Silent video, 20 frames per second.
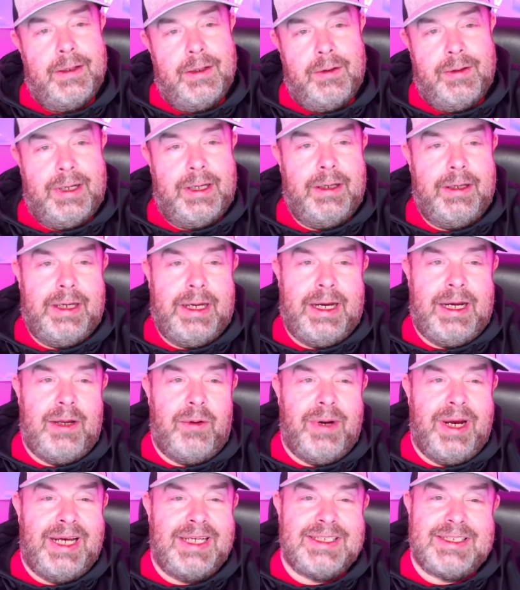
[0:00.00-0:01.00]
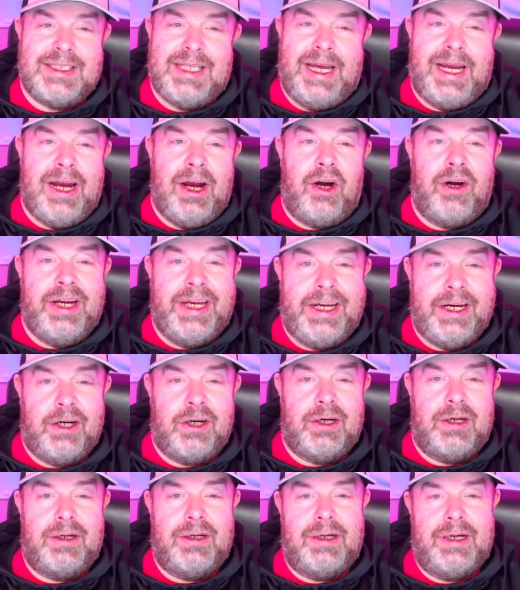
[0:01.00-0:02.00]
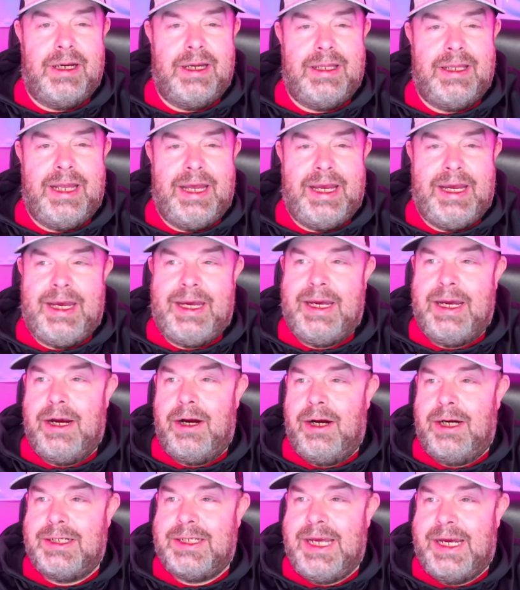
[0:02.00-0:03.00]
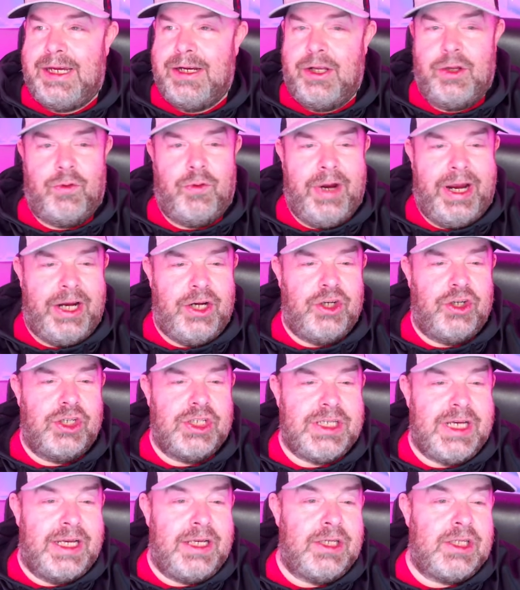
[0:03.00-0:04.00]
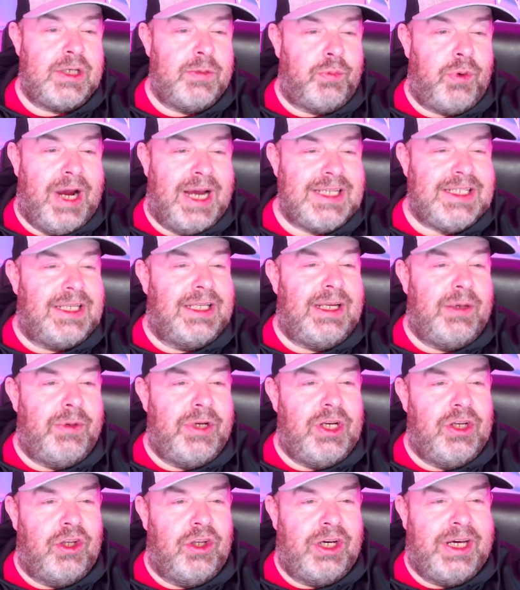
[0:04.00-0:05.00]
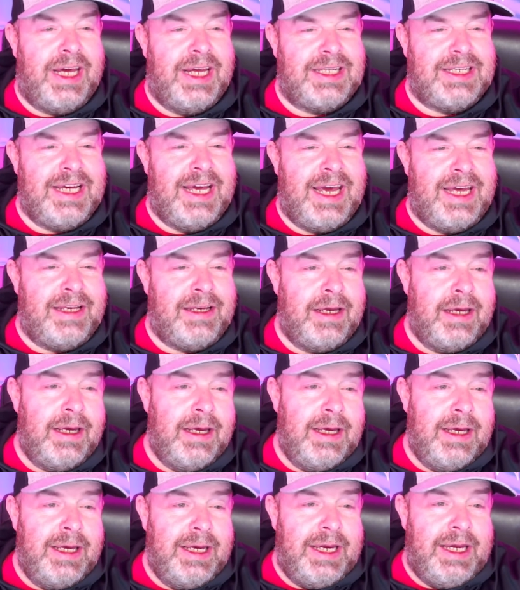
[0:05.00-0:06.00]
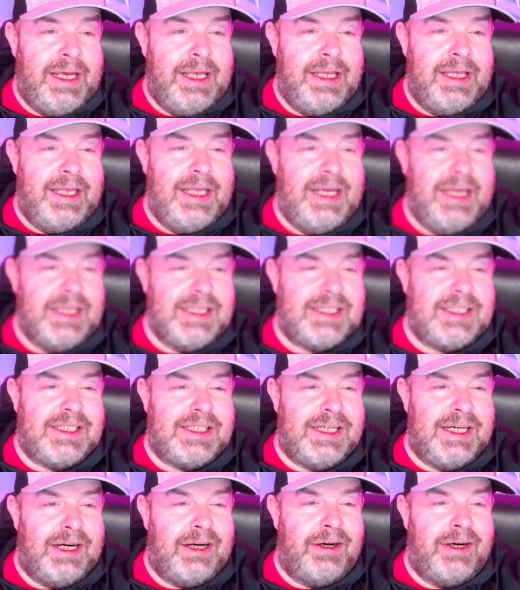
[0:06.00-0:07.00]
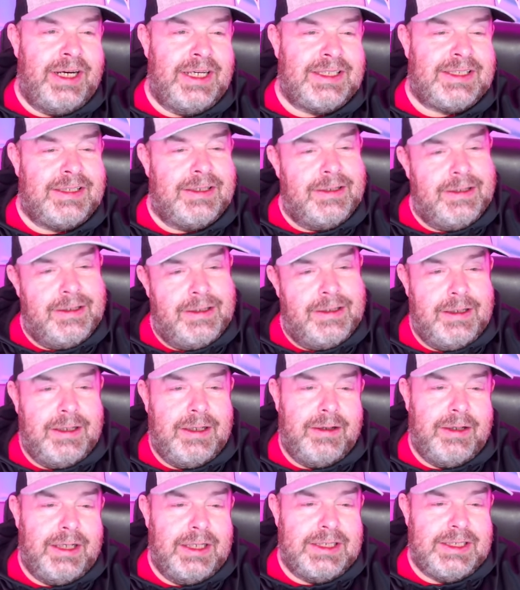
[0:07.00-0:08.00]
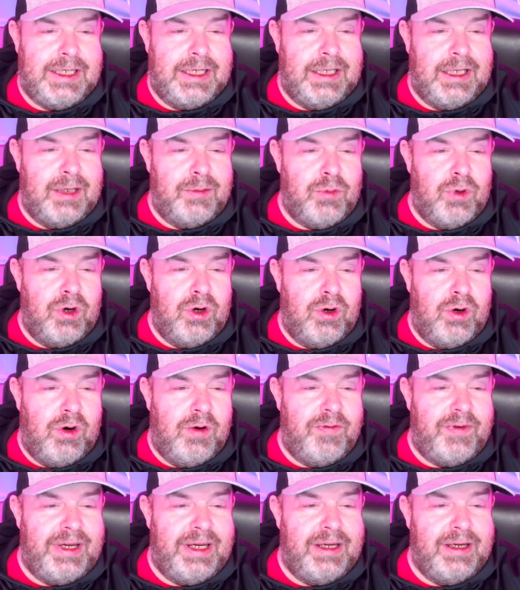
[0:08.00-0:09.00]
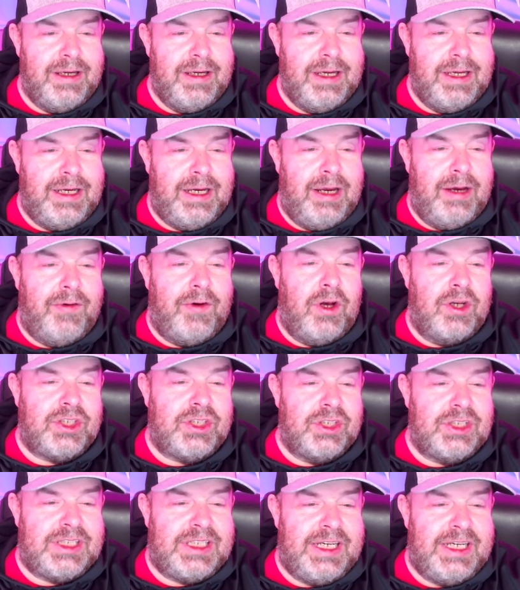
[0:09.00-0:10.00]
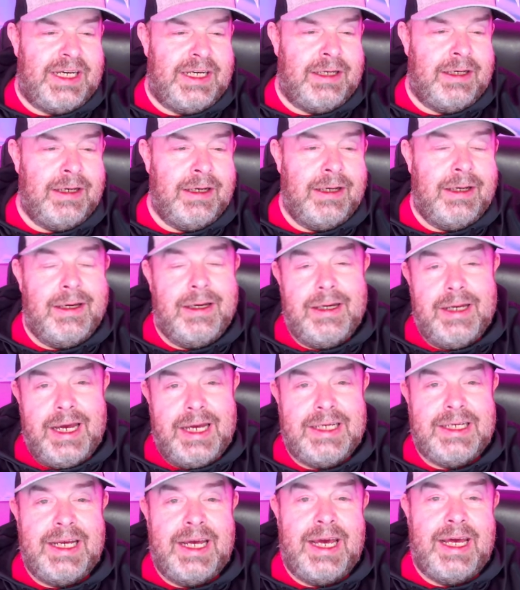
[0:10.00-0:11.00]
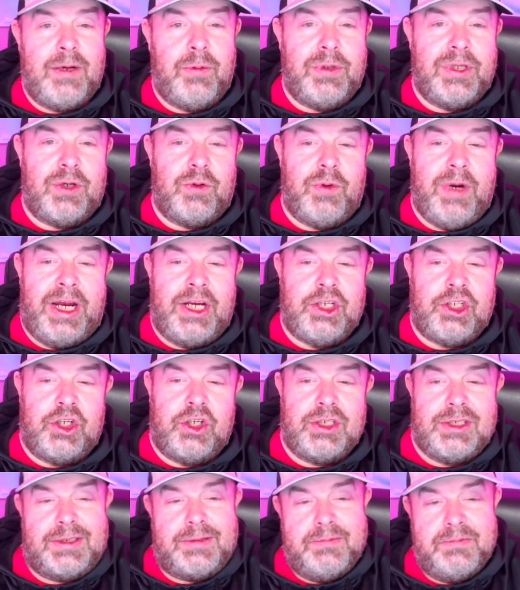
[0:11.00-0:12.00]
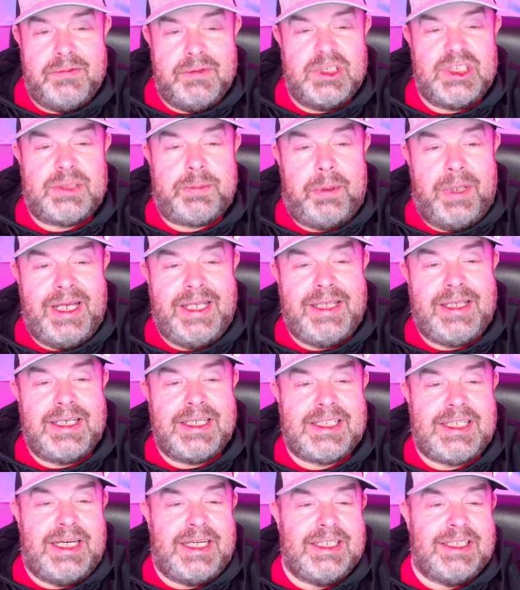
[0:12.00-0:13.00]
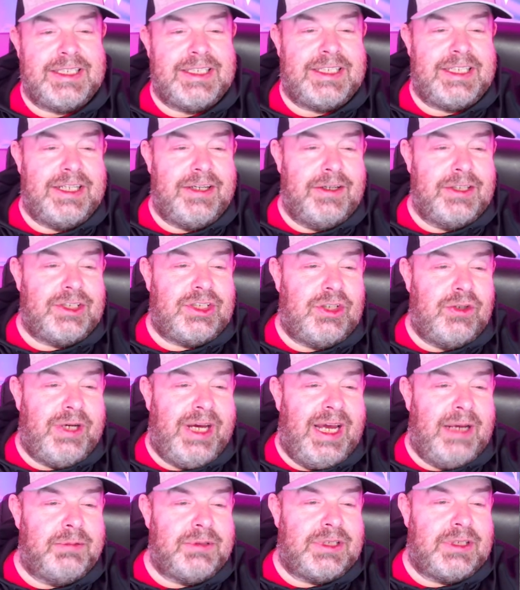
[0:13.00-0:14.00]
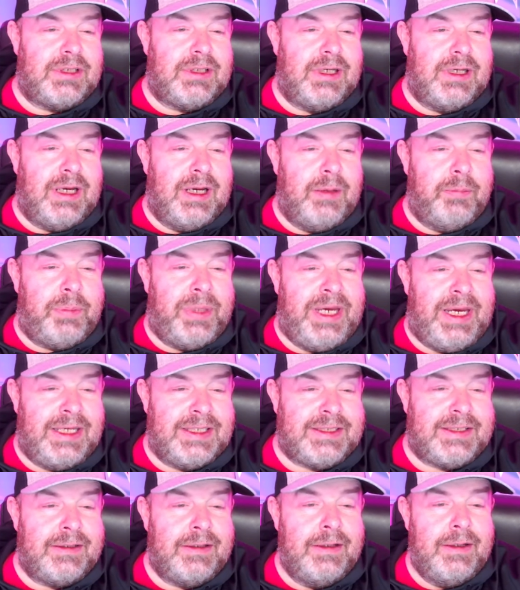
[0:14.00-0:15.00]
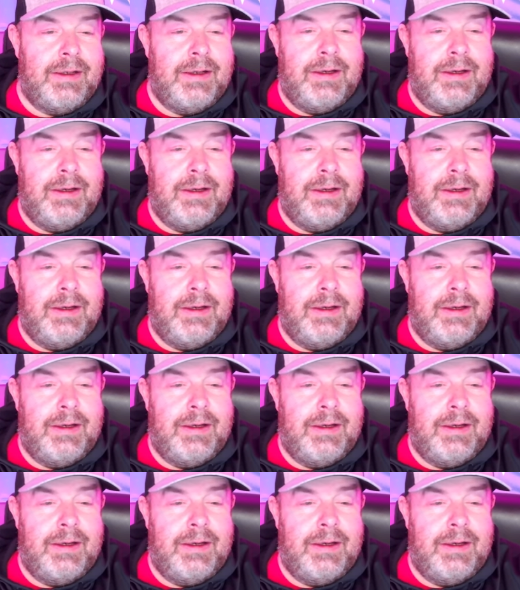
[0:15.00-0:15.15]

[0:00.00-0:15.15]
Well, anyways, they are here and they are taking on the Rangers. And surprisingly, when you look head to head in this series, I see a little more Ovi. And you have also seen head to head with the Rangers split the season series, two games apiece.